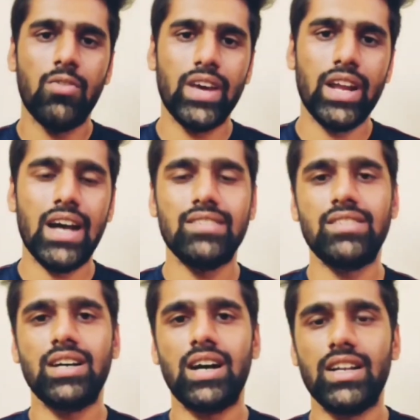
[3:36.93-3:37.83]
whereas
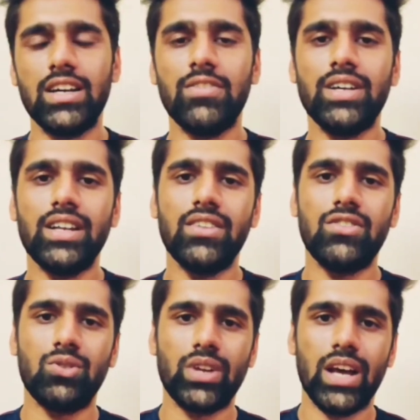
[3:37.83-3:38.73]
the other one is
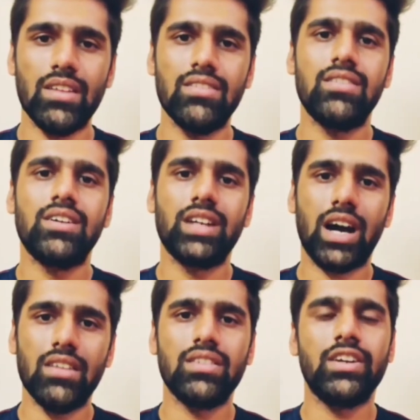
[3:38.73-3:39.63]
known as
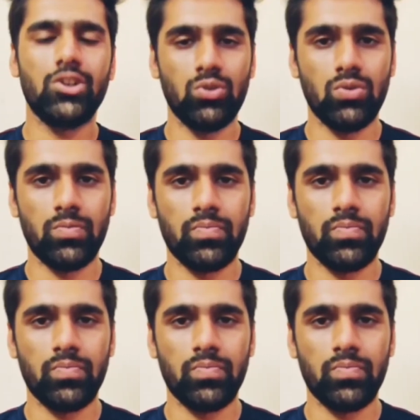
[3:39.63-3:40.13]
task 2.